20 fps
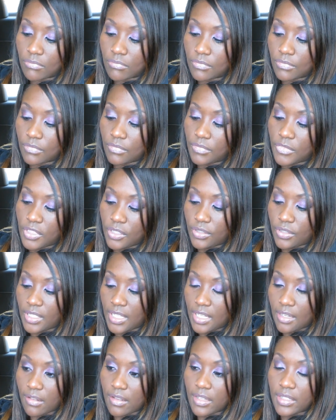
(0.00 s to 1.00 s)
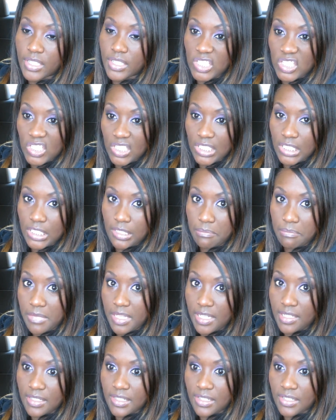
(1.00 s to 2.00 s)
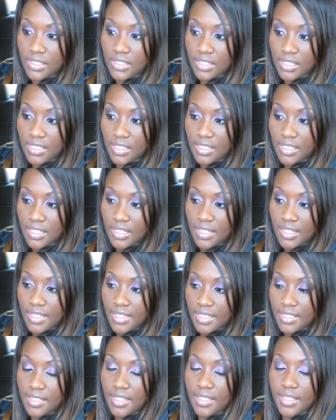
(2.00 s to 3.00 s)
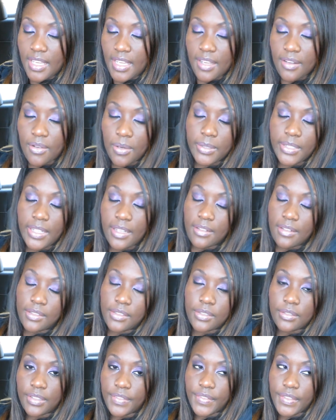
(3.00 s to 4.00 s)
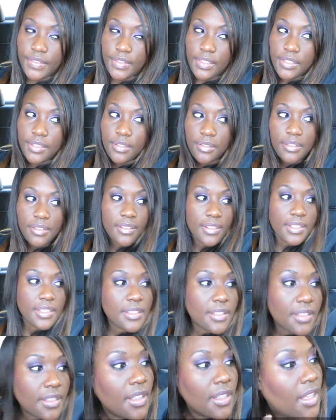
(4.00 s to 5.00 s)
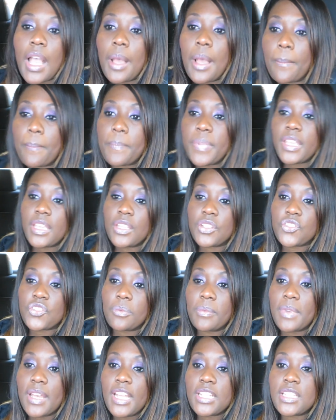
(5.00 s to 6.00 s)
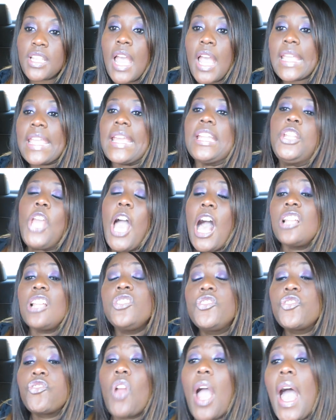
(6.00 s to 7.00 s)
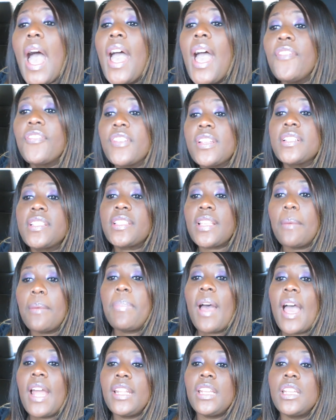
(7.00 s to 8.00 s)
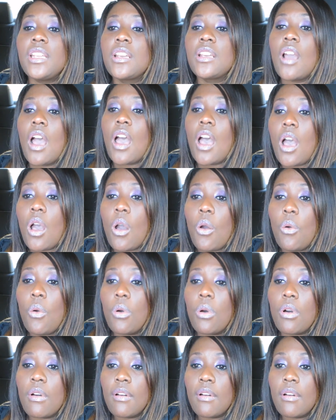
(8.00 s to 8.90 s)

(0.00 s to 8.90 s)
I'm turning the heat on just a smidge. It's not that cold out, it's only 52 degrees. I'm being dramatic. Can y'all drive? Can somebody go?